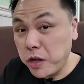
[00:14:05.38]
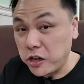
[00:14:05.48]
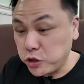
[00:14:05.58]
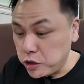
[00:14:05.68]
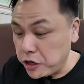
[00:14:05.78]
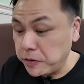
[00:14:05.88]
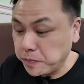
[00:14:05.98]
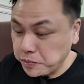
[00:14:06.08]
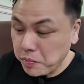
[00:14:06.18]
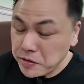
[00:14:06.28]
Actually,
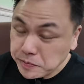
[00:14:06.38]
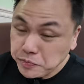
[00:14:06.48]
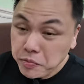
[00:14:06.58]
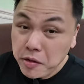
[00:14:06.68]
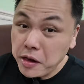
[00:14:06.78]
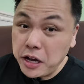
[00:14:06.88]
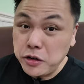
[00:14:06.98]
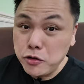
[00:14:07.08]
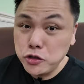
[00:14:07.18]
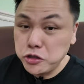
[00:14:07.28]
I
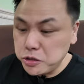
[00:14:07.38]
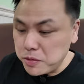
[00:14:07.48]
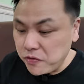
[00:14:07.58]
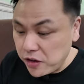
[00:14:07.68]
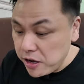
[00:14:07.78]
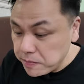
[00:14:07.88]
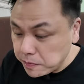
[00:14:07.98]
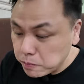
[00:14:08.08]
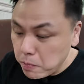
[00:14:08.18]
know this is a buffet,